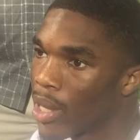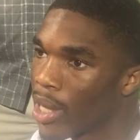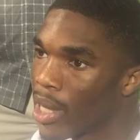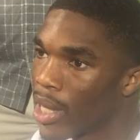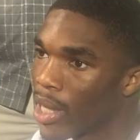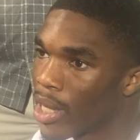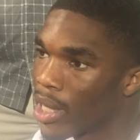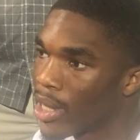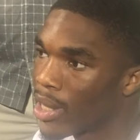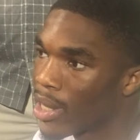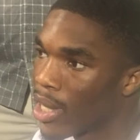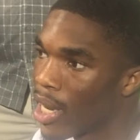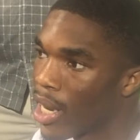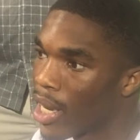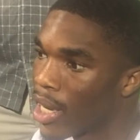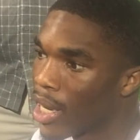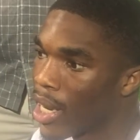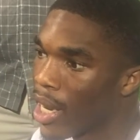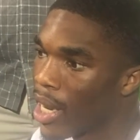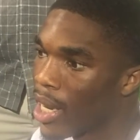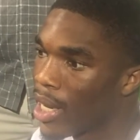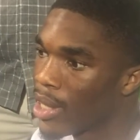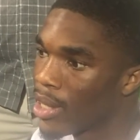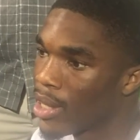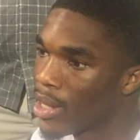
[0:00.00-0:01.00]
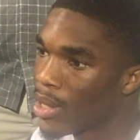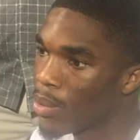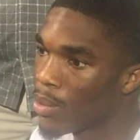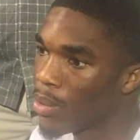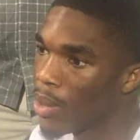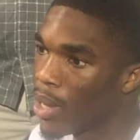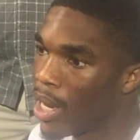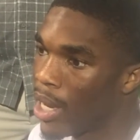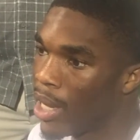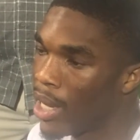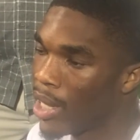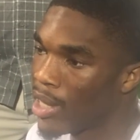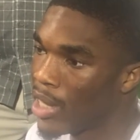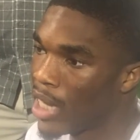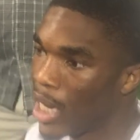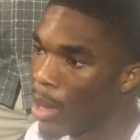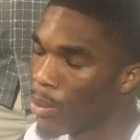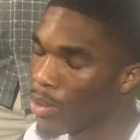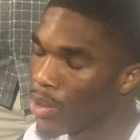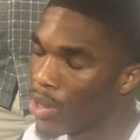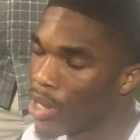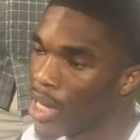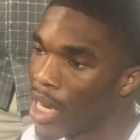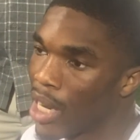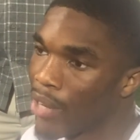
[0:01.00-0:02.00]
Like, it's a lot of guys. This team
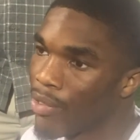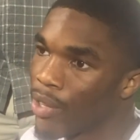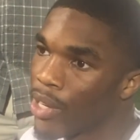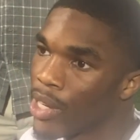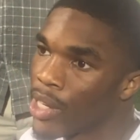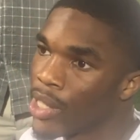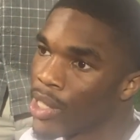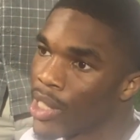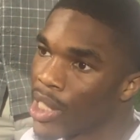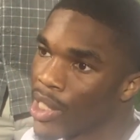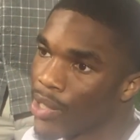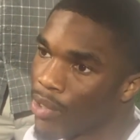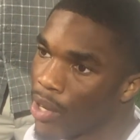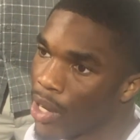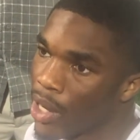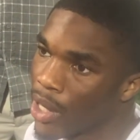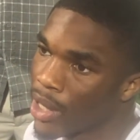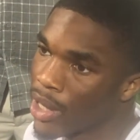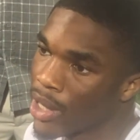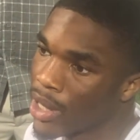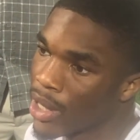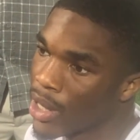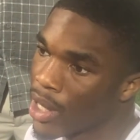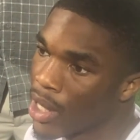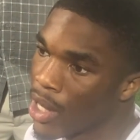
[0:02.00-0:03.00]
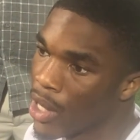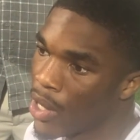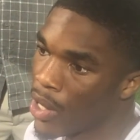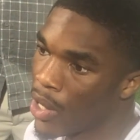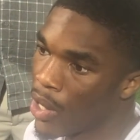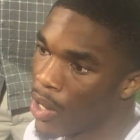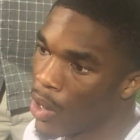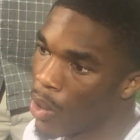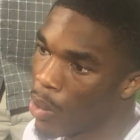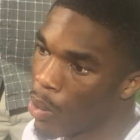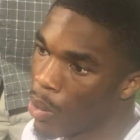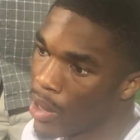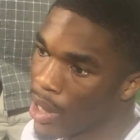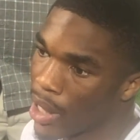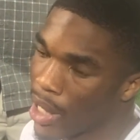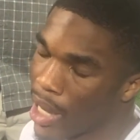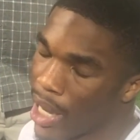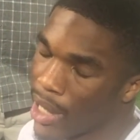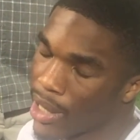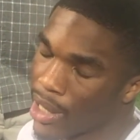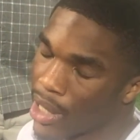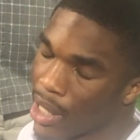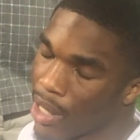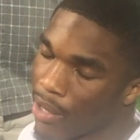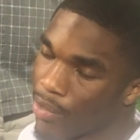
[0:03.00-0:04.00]
is really diverse as far as where the
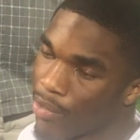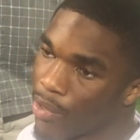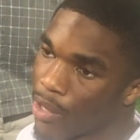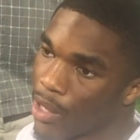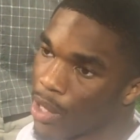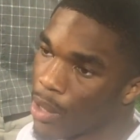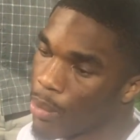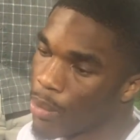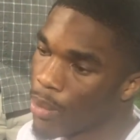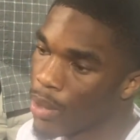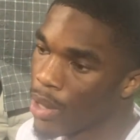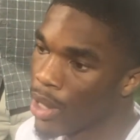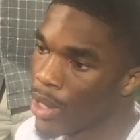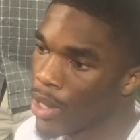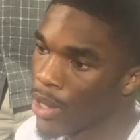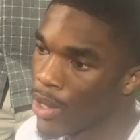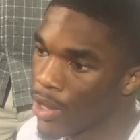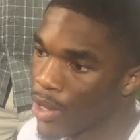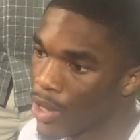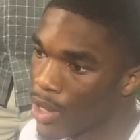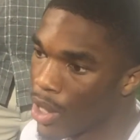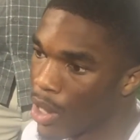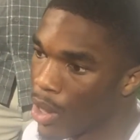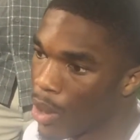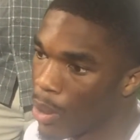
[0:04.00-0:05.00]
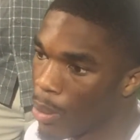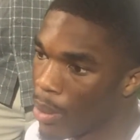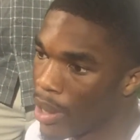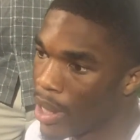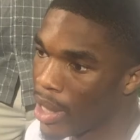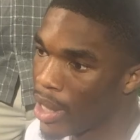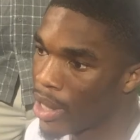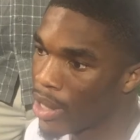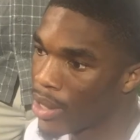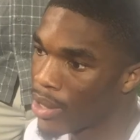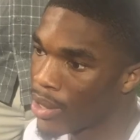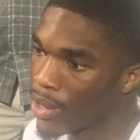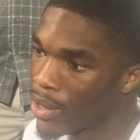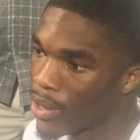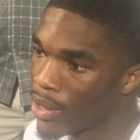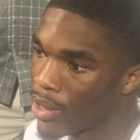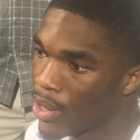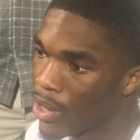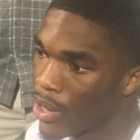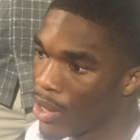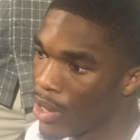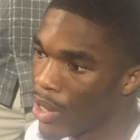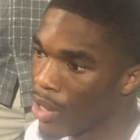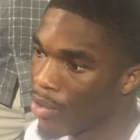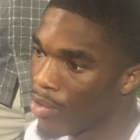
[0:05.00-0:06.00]
guys come from. So, I mean,
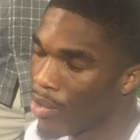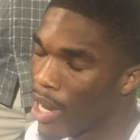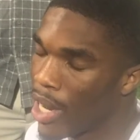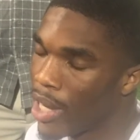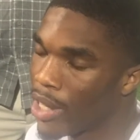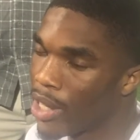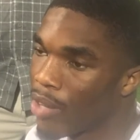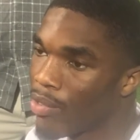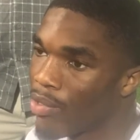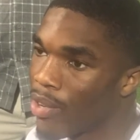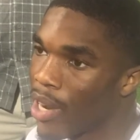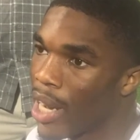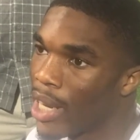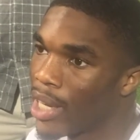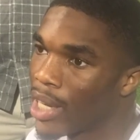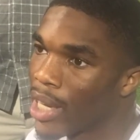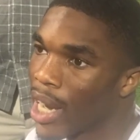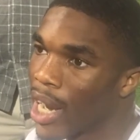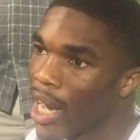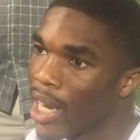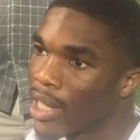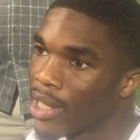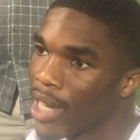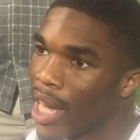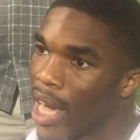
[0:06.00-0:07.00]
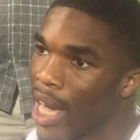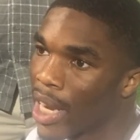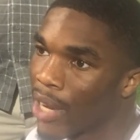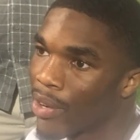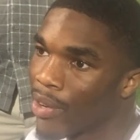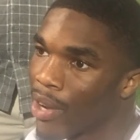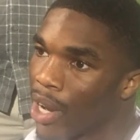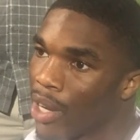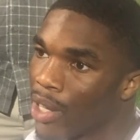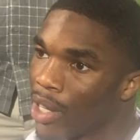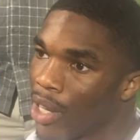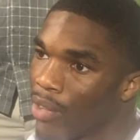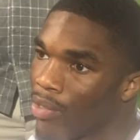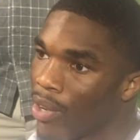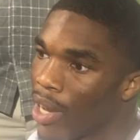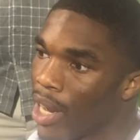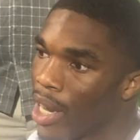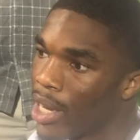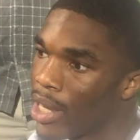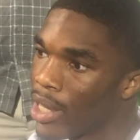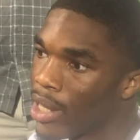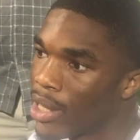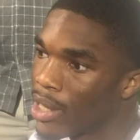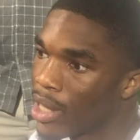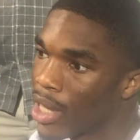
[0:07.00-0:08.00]
you'll find the guys to hang around. You'll
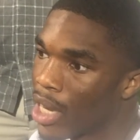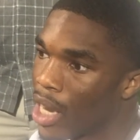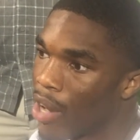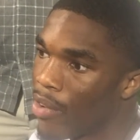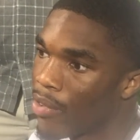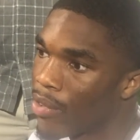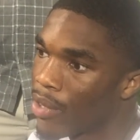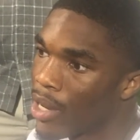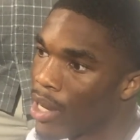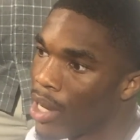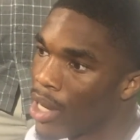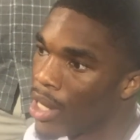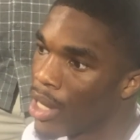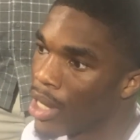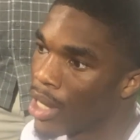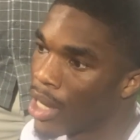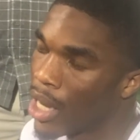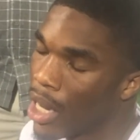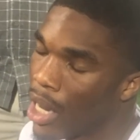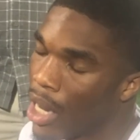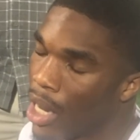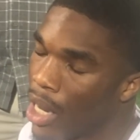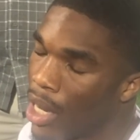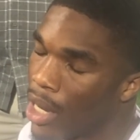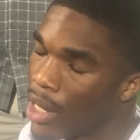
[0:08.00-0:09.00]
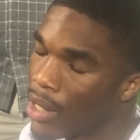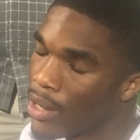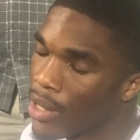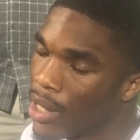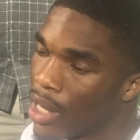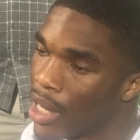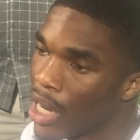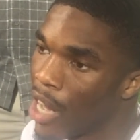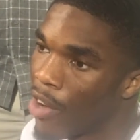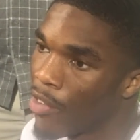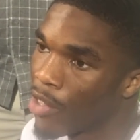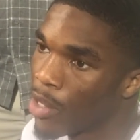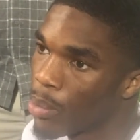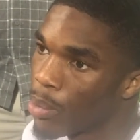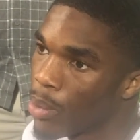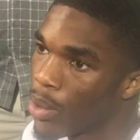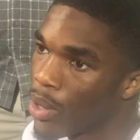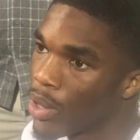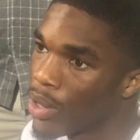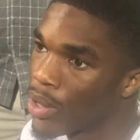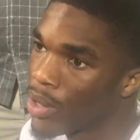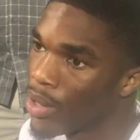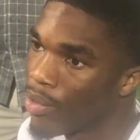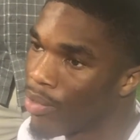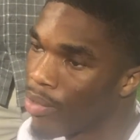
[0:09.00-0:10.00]
find a
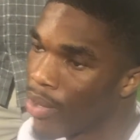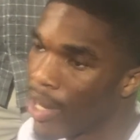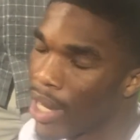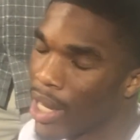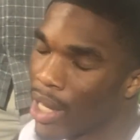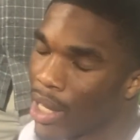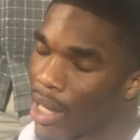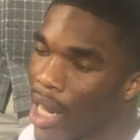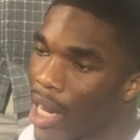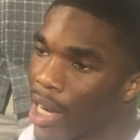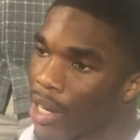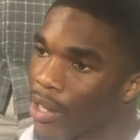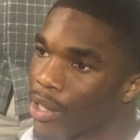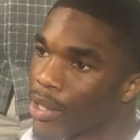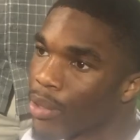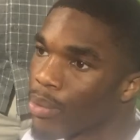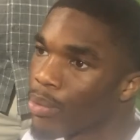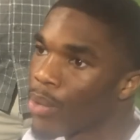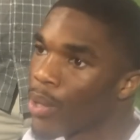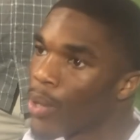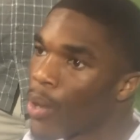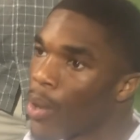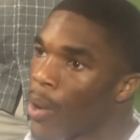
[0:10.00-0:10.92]
comfortable fit in the locker room.